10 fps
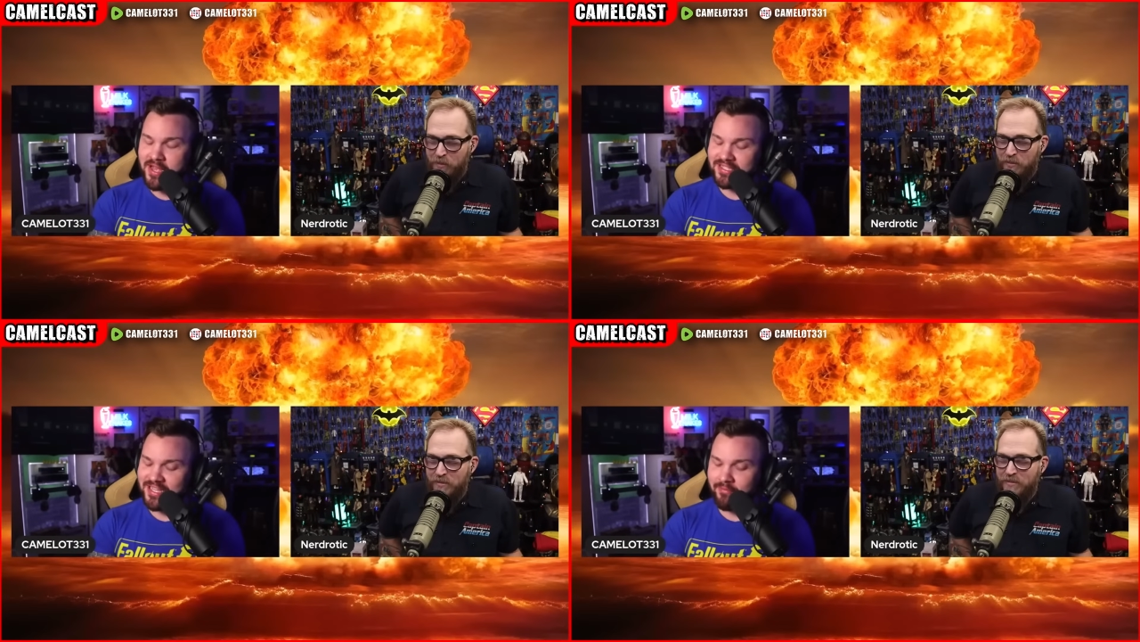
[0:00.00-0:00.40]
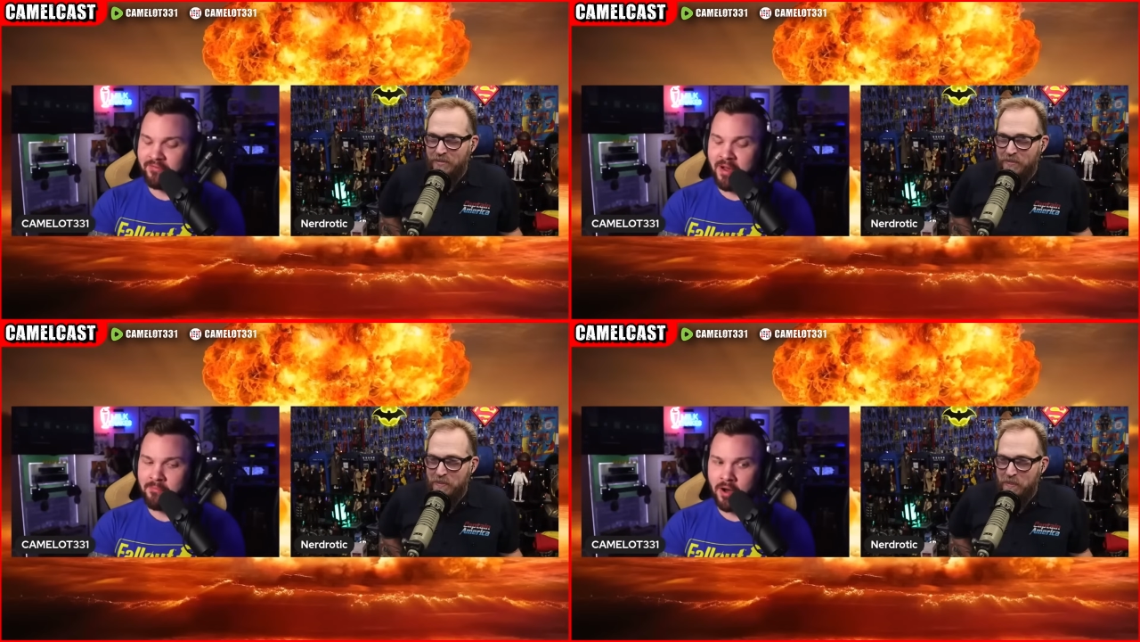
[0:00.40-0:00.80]
Speaker 1: some
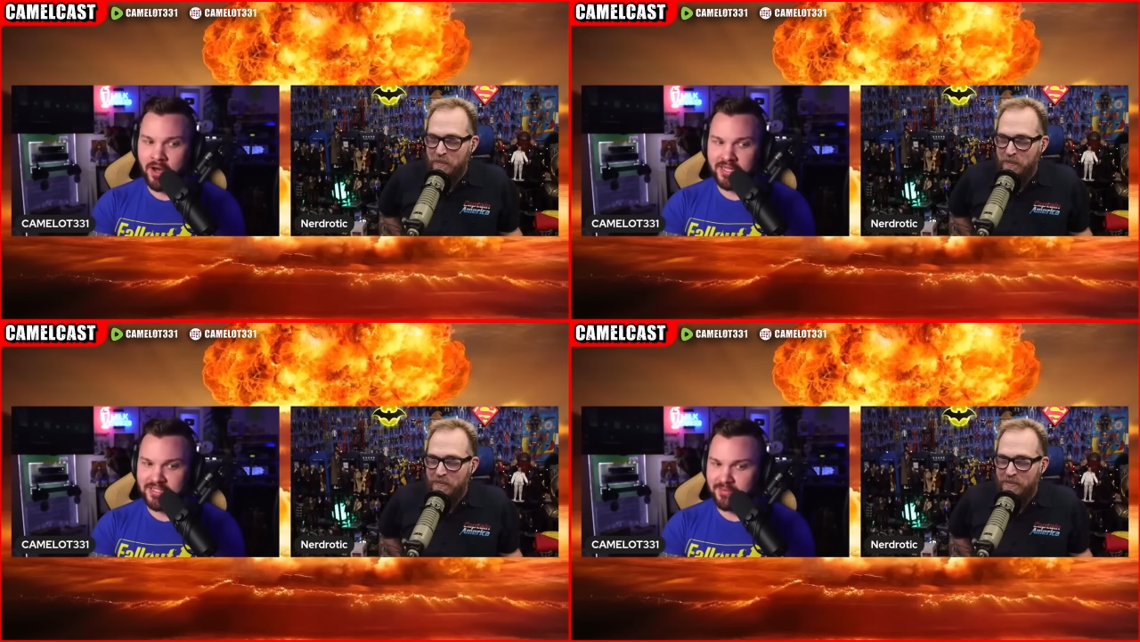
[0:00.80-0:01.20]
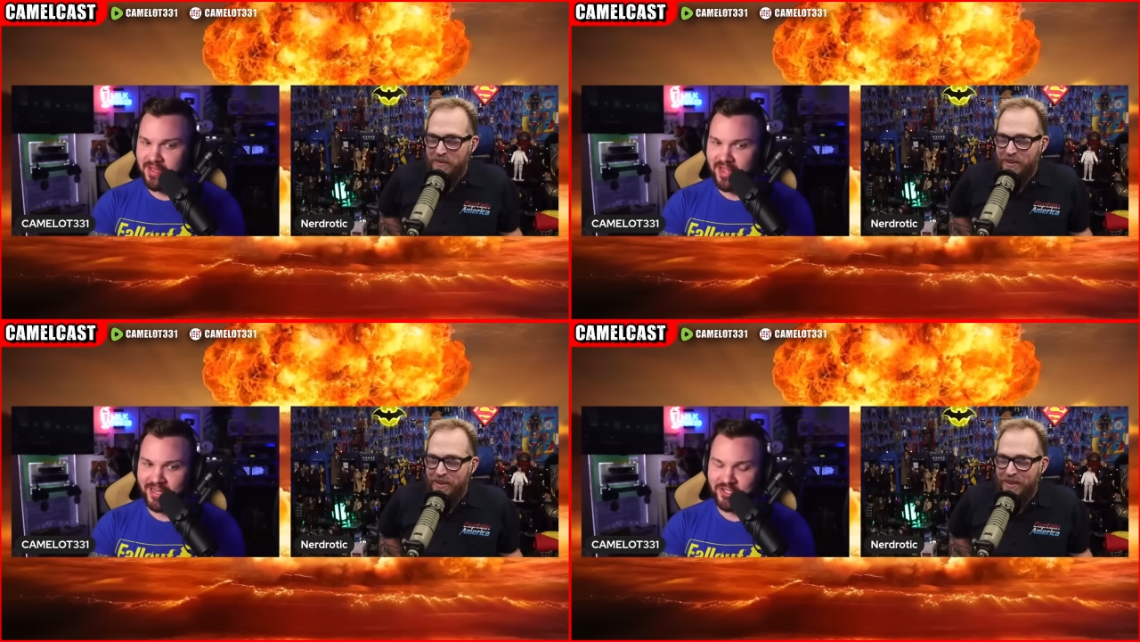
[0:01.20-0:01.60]
of my mods,
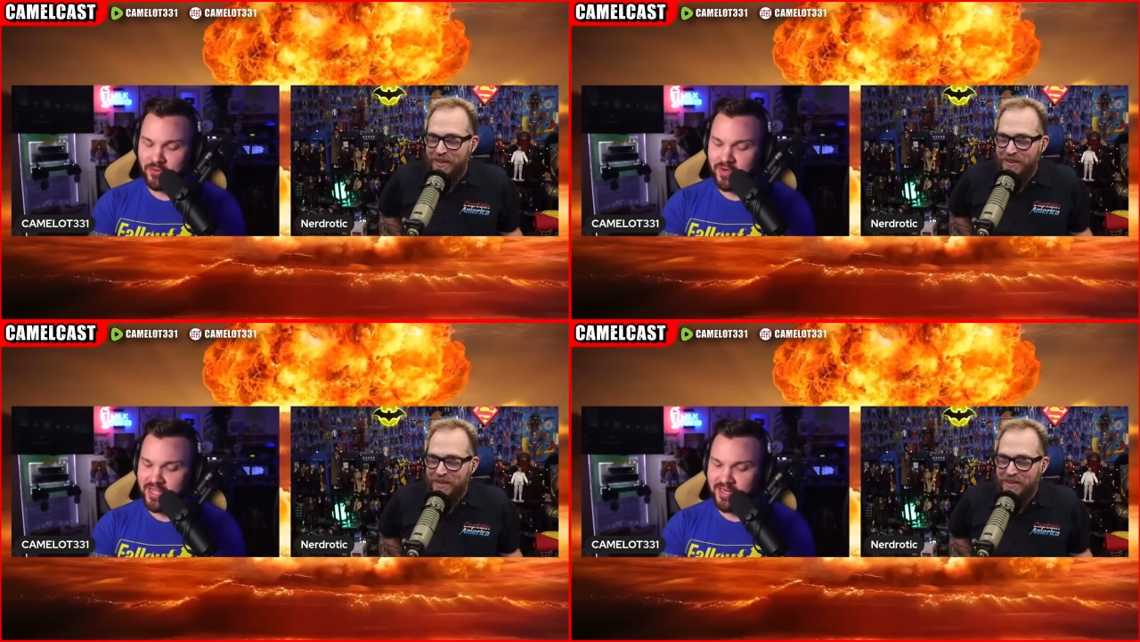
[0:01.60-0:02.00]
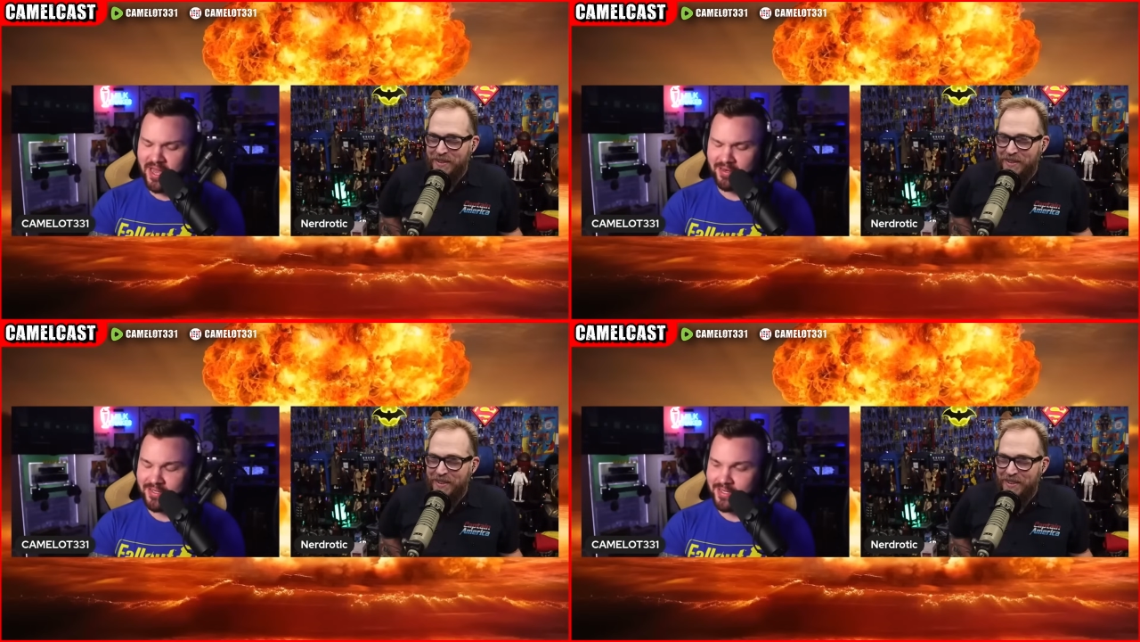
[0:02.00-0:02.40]
like in
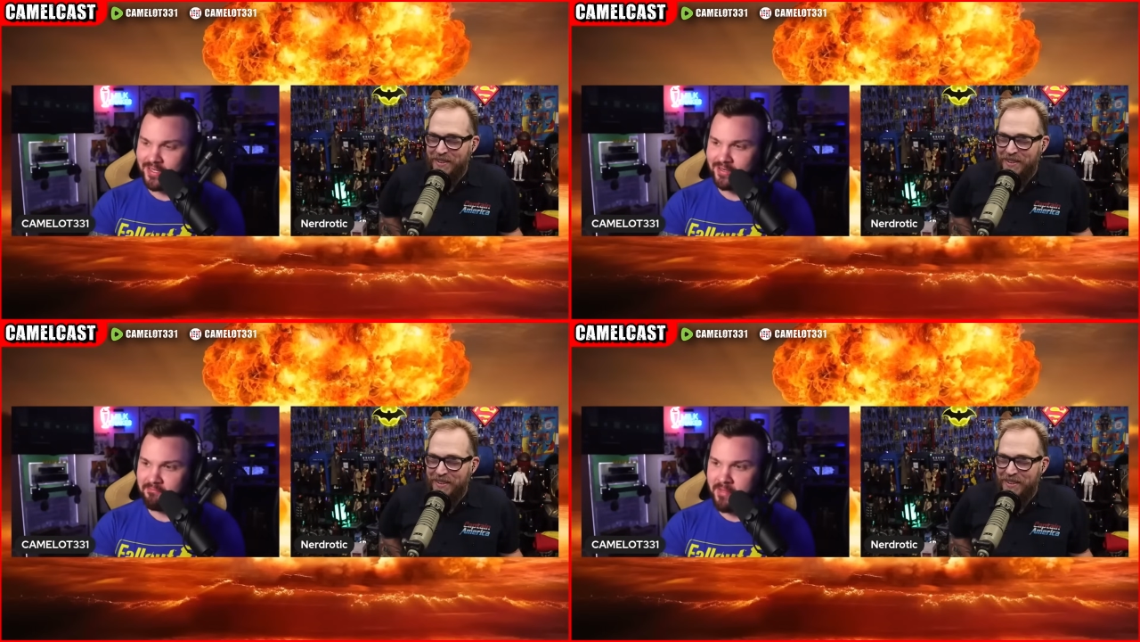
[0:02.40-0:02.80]
2019,